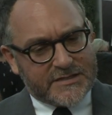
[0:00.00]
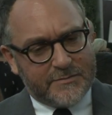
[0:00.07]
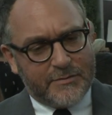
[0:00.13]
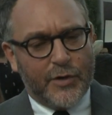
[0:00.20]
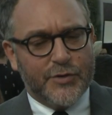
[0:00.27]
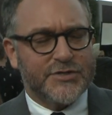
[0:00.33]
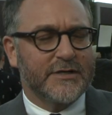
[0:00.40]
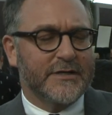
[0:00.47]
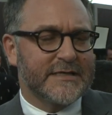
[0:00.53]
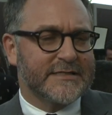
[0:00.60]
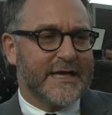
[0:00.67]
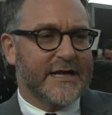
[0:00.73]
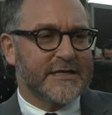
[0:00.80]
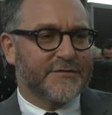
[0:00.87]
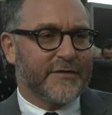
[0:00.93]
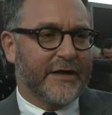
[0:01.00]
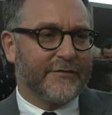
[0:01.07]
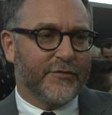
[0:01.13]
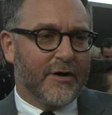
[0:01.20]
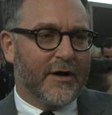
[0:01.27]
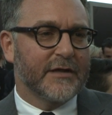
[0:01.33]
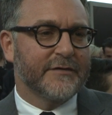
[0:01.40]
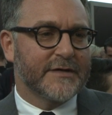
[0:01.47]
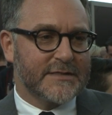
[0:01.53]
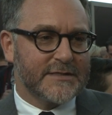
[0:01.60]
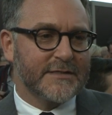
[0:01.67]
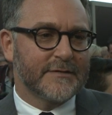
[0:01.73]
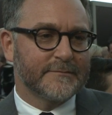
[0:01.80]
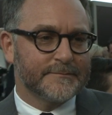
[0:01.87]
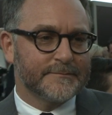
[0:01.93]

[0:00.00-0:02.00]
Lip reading: It's emotionally satisfying for all of us.